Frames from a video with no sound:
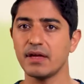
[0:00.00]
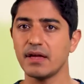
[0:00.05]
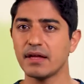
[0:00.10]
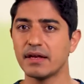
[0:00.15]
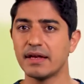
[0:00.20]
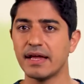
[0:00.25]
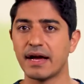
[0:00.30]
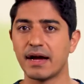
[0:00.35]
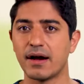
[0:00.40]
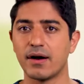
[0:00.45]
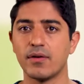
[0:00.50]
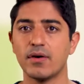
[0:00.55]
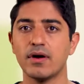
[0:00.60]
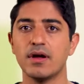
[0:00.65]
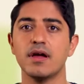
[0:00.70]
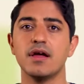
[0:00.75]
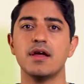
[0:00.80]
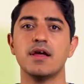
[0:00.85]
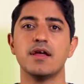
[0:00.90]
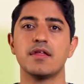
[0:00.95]
Now,
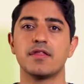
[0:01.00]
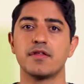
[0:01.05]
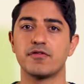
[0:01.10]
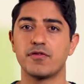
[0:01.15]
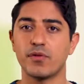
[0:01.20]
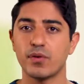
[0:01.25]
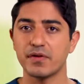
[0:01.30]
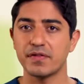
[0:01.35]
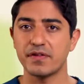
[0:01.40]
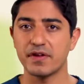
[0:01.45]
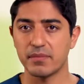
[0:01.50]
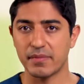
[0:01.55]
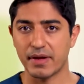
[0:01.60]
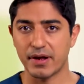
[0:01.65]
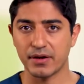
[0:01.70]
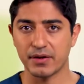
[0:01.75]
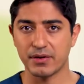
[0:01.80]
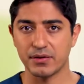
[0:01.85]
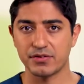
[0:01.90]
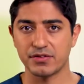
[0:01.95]
the fourth year
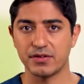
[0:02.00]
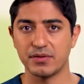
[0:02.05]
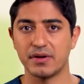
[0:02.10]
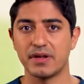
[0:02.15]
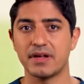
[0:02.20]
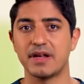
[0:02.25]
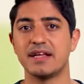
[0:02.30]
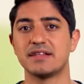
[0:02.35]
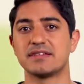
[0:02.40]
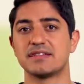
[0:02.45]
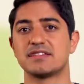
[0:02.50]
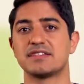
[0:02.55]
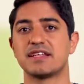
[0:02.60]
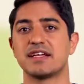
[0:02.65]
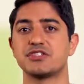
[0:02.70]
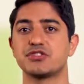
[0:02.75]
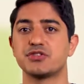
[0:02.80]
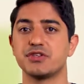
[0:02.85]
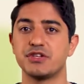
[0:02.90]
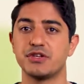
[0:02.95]
medical student is
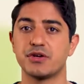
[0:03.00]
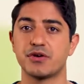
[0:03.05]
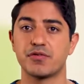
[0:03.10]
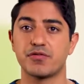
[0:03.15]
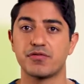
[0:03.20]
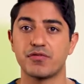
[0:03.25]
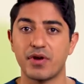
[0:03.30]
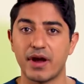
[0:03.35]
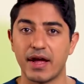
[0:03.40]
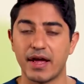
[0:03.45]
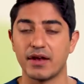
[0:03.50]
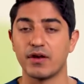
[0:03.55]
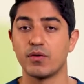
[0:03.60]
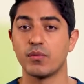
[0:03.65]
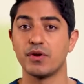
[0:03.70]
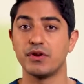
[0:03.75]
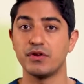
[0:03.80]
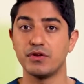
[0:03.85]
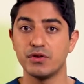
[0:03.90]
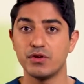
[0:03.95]
essentially your friend
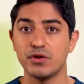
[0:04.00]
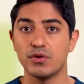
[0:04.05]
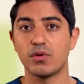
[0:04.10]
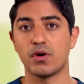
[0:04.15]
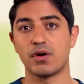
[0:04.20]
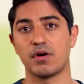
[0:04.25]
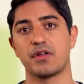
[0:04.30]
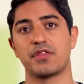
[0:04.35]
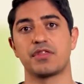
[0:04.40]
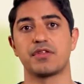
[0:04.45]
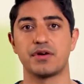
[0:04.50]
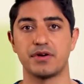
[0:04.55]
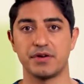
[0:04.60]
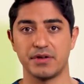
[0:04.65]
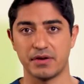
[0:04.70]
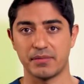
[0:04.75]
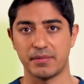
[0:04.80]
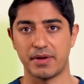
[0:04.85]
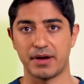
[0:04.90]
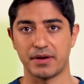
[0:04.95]
when you are a third
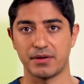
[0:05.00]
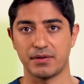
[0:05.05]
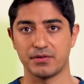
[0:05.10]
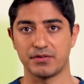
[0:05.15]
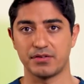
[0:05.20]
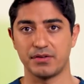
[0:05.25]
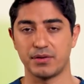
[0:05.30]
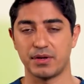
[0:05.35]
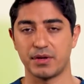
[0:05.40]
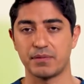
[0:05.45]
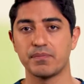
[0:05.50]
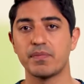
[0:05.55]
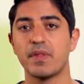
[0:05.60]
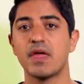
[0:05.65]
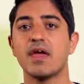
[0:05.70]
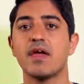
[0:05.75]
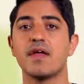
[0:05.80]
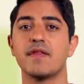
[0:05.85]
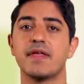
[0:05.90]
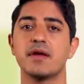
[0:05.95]
year medical student.
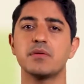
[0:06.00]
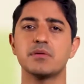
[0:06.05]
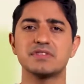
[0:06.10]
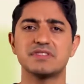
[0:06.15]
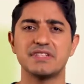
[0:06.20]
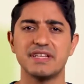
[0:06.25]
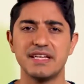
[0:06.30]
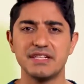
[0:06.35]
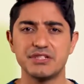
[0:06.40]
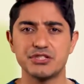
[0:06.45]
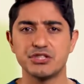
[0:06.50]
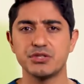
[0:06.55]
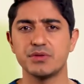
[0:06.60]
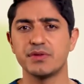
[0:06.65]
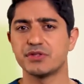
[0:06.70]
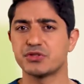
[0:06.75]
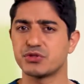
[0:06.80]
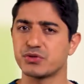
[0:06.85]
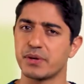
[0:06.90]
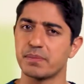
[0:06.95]
They will teach you
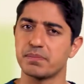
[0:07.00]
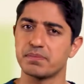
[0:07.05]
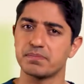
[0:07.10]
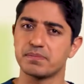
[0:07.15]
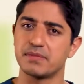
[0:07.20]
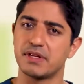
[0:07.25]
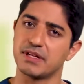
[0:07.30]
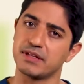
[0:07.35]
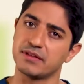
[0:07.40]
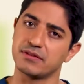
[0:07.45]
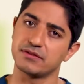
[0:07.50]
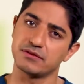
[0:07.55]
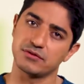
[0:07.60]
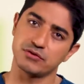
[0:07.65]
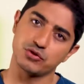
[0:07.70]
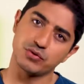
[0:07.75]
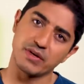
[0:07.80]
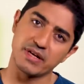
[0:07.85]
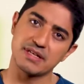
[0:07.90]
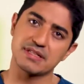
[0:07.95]
the
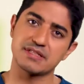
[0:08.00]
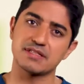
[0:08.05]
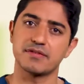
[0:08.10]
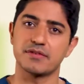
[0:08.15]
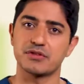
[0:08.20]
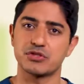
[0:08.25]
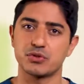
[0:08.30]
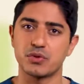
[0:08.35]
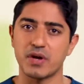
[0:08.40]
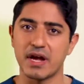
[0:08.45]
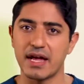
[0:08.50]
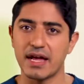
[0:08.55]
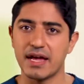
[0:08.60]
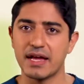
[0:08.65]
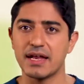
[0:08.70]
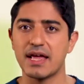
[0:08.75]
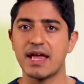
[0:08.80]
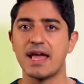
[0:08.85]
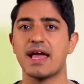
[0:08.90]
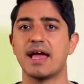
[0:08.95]
tricks of the
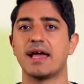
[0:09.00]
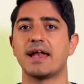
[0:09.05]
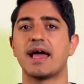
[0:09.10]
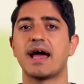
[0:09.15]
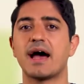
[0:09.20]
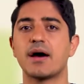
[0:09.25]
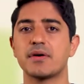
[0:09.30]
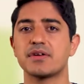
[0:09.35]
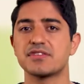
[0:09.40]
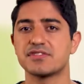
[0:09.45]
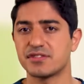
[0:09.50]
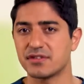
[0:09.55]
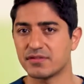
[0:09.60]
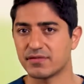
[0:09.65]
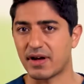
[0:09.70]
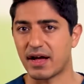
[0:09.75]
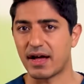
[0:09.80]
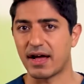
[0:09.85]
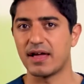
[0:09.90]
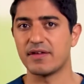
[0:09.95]
trade and how to
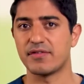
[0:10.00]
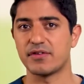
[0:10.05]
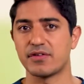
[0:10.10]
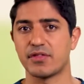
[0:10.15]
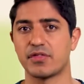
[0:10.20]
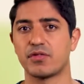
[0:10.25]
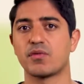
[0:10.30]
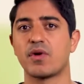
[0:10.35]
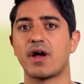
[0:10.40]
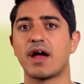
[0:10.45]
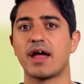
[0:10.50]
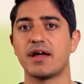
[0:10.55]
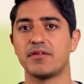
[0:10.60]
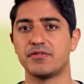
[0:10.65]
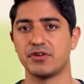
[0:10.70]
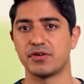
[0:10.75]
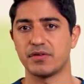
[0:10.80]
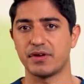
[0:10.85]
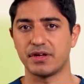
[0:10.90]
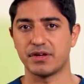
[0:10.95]
survive and thrive
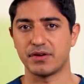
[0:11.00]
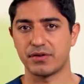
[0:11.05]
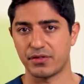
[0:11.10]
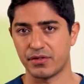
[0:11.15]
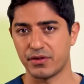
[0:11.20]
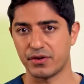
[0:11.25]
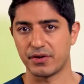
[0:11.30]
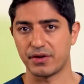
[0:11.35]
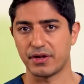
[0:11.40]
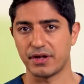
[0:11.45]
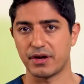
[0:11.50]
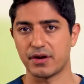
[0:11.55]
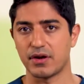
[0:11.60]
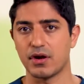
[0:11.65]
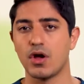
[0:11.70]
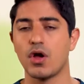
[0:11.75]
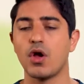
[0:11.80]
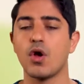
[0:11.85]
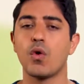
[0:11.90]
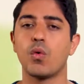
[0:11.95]
during your third year.
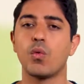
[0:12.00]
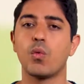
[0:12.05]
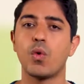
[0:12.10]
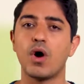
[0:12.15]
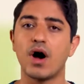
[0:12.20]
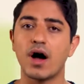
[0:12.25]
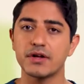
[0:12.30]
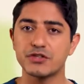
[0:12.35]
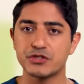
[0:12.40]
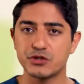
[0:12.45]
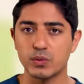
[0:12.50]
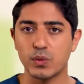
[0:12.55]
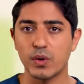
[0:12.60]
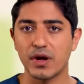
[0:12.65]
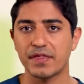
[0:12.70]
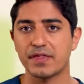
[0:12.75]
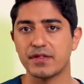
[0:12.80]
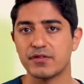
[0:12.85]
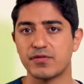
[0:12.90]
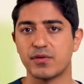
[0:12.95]
Watch
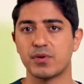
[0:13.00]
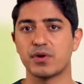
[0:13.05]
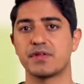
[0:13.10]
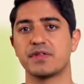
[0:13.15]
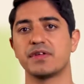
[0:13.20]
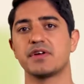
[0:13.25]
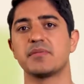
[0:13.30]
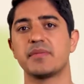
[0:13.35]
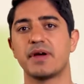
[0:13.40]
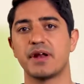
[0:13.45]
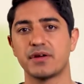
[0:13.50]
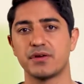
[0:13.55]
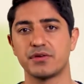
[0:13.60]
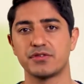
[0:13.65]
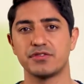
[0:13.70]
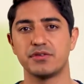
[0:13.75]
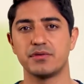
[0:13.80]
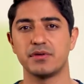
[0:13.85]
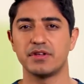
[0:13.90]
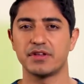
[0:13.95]
what the fourth year medical
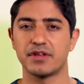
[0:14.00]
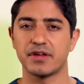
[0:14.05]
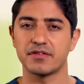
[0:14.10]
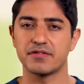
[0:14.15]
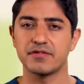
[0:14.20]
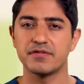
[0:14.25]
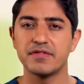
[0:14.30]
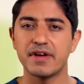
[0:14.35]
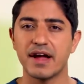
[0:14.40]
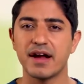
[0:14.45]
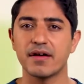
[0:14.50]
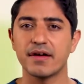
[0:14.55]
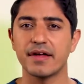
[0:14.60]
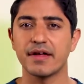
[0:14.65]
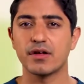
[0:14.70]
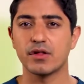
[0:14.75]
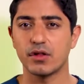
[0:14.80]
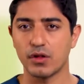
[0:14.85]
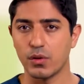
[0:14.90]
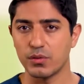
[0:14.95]
student does very
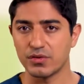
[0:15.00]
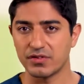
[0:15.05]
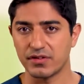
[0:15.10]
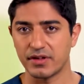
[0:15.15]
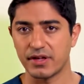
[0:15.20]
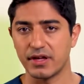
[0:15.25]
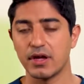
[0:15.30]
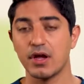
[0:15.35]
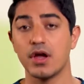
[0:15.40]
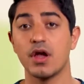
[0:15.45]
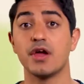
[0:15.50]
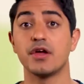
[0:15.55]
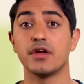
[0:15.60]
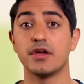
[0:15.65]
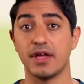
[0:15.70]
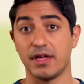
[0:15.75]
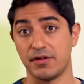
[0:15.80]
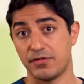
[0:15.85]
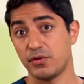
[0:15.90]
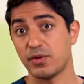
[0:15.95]
closely.
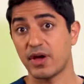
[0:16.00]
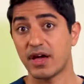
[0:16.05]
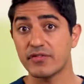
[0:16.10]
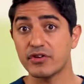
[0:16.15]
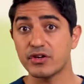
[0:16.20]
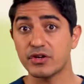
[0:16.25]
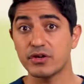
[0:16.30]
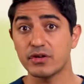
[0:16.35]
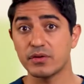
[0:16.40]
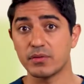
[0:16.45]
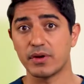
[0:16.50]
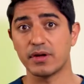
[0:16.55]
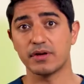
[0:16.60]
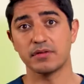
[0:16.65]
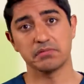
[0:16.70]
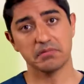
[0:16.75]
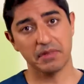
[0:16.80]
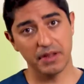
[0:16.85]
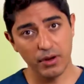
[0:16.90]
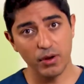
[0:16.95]
If you have a good
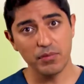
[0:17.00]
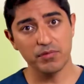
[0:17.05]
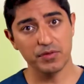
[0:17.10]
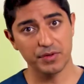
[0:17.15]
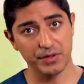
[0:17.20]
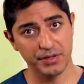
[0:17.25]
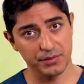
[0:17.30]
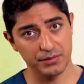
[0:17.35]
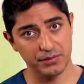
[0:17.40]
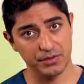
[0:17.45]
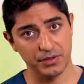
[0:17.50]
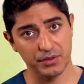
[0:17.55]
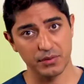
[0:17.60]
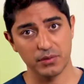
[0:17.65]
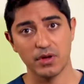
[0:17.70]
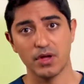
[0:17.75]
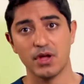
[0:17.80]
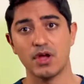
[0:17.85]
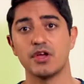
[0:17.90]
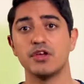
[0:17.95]
one, and hopefully you
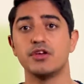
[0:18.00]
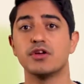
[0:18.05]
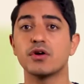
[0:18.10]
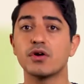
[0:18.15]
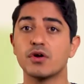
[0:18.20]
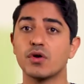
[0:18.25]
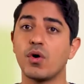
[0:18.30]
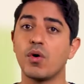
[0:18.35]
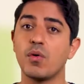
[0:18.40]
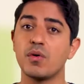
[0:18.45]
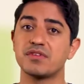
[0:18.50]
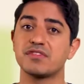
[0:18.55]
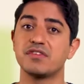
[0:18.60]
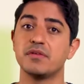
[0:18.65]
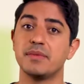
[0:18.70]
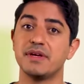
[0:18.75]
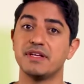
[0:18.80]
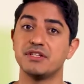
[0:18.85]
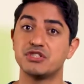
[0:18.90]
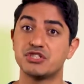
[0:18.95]
do, your goal is to
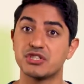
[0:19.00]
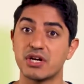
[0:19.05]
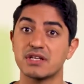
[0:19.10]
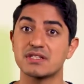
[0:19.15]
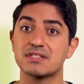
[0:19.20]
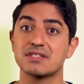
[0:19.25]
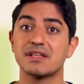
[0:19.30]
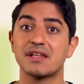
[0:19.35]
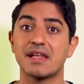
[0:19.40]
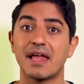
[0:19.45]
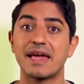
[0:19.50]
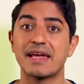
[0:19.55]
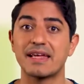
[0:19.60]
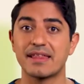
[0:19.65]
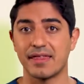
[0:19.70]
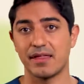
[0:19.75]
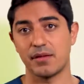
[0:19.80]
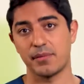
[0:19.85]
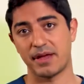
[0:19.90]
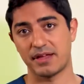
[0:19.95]
be just like
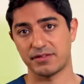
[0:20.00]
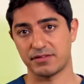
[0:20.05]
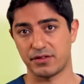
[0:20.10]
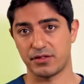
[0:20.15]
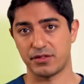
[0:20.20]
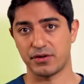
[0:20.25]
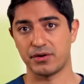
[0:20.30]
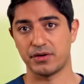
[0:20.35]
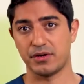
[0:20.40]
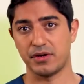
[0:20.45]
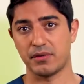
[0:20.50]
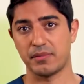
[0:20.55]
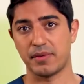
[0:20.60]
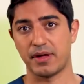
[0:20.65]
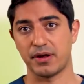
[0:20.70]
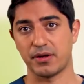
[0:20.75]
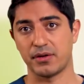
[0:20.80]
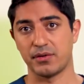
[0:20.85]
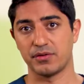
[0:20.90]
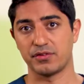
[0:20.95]
them as a third year
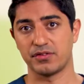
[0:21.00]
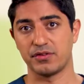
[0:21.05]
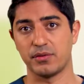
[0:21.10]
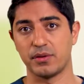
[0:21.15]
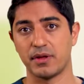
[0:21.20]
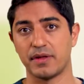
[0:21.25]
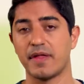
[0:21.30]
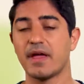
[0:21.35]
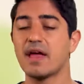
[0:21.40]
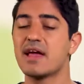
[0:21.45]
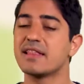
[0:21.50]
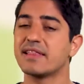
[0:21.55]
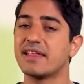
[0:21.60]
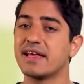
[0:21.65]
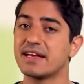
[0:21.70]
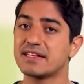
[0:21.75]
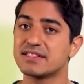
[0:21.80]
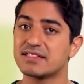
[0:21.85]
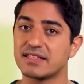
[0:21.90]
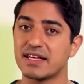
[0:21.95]
medical student.
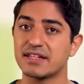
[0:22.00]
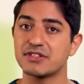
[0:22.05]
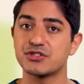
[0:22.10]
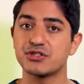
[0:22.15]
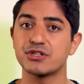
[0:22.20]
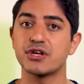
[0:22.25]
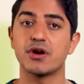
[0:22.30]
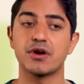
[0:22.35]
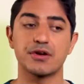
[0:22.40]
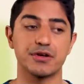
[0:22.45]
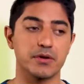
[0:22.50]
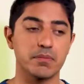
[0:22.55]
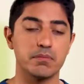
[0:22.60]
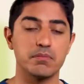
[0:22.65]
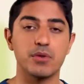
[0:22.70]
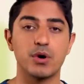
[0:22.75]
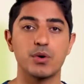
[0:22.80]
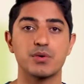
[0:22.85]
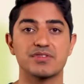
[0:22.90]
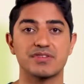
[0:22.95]
They essentially are your
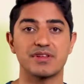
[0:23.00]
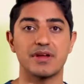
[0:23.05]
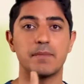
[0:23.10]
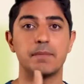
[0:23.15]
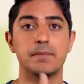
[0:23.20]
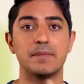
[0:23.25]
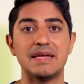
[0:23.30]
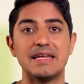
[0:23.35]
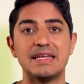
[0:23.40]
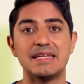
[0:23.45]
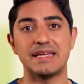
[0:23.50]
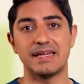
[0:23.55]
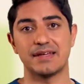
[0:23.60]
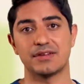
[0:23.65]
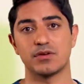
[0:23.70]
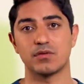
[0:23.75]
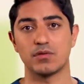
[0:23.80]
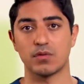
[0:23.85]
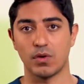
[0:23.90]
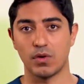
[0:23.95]
most
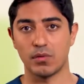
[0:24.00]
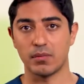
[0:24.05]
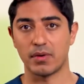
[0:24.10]
immediate role